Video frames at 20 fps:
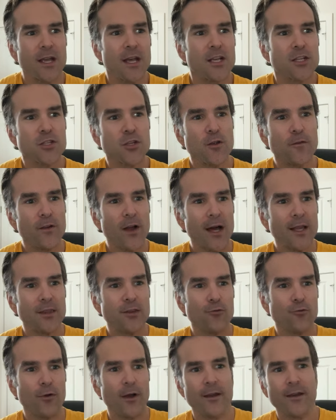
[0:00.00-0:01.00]
So you've got the
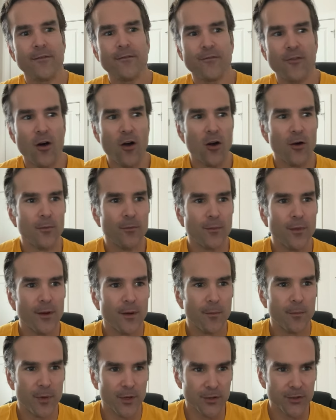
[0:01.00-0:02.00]
Red Farm
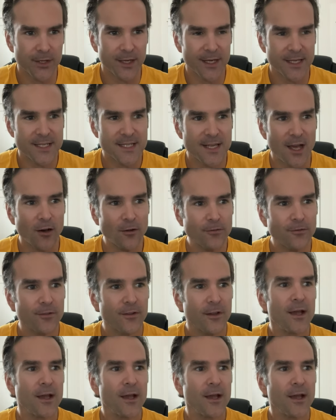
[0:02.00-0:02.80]
building itself,